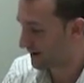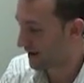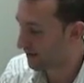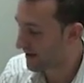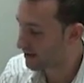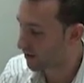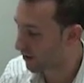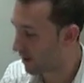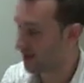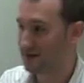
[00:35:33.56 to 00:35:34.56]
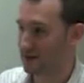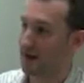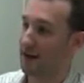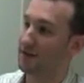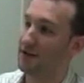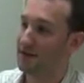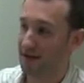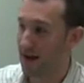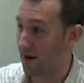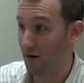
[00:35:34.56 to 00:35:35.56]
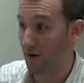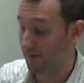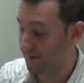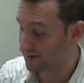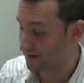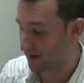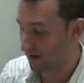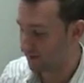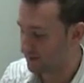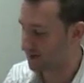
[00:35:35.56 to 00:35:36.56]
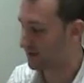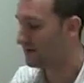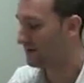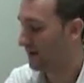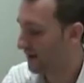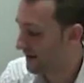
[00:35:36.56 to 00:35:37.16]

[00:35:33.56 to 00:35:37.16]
Now they call us directly at our office, head office here,